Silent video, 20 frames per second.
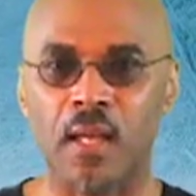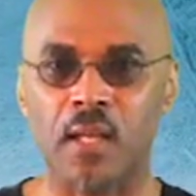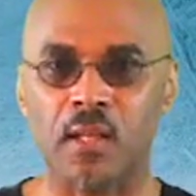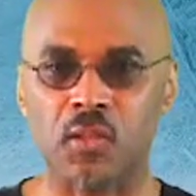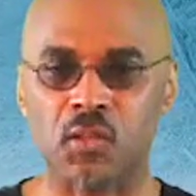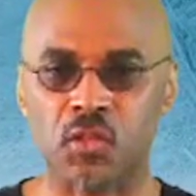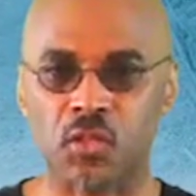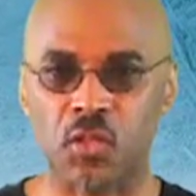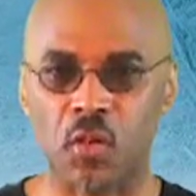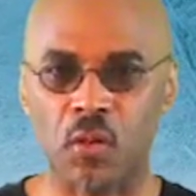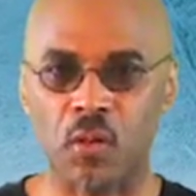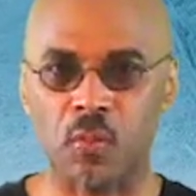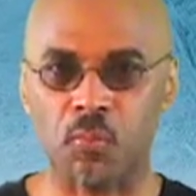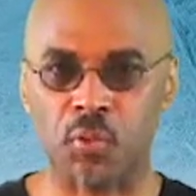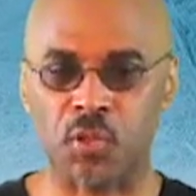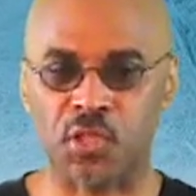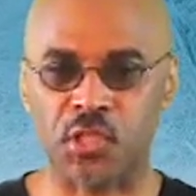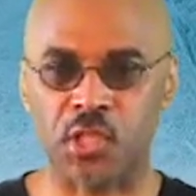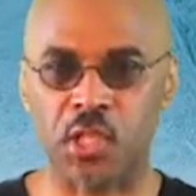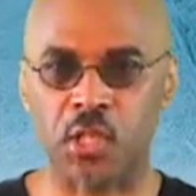in certain
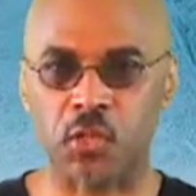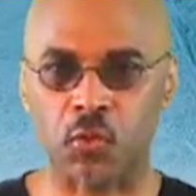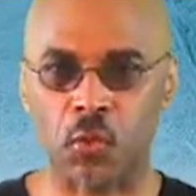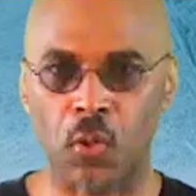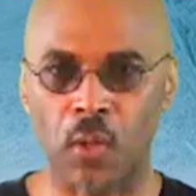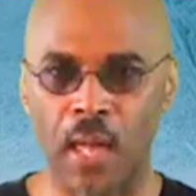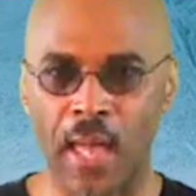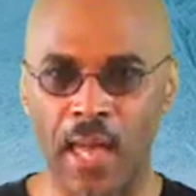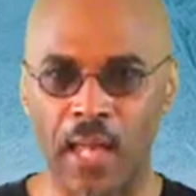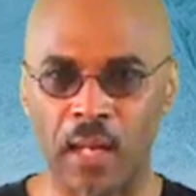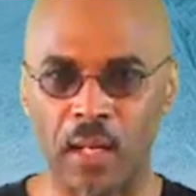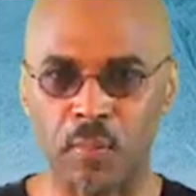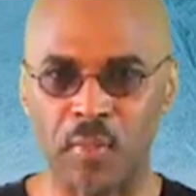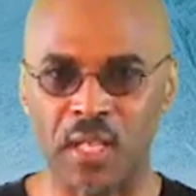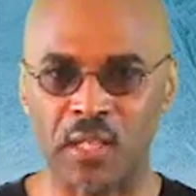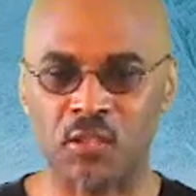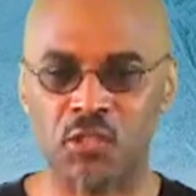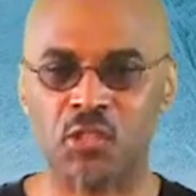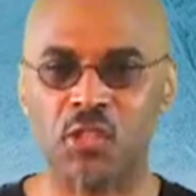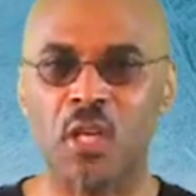procedural
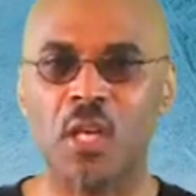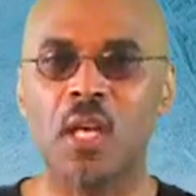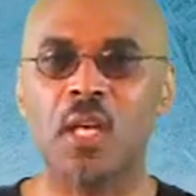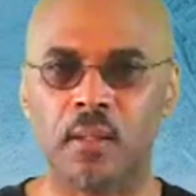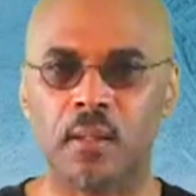elements.